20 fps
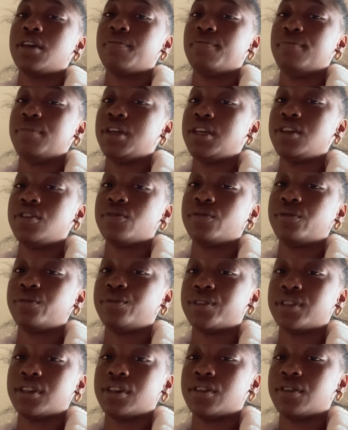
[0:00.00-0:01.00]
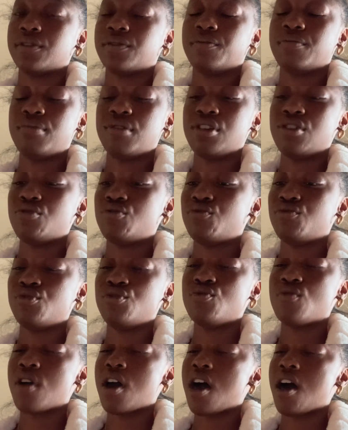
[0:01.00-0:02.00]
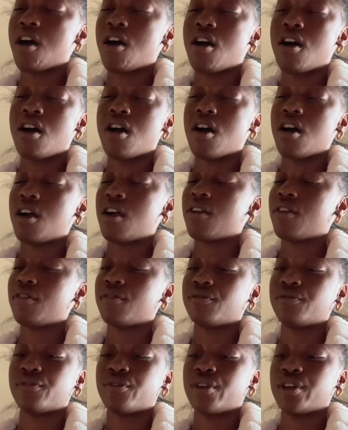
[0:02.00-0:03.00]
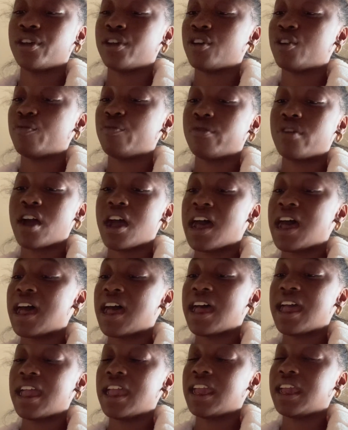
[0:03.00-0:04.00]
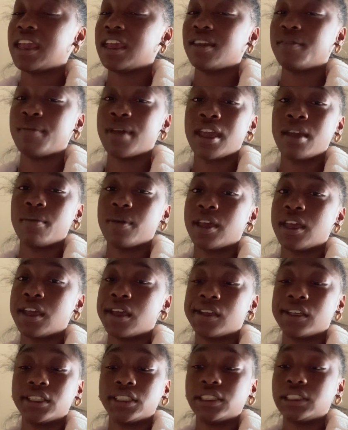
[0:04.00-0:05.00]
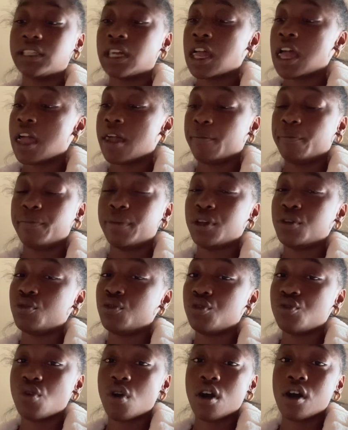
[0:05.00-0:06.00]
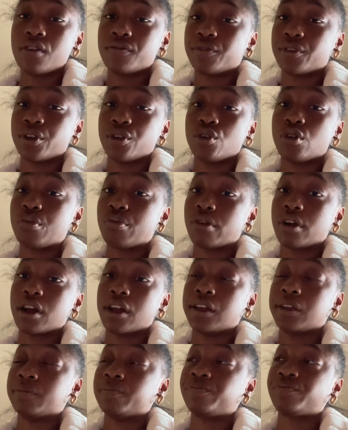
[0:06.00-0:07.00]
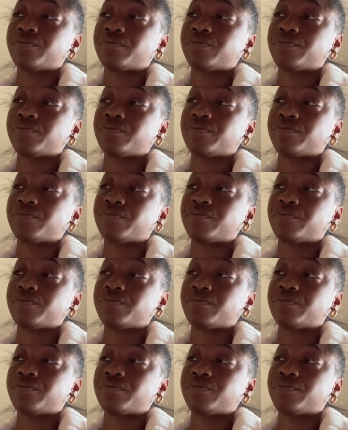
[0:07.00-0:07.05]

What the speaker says: Be yourself. Be who you are for your pride, baby. Be who you are for your pride.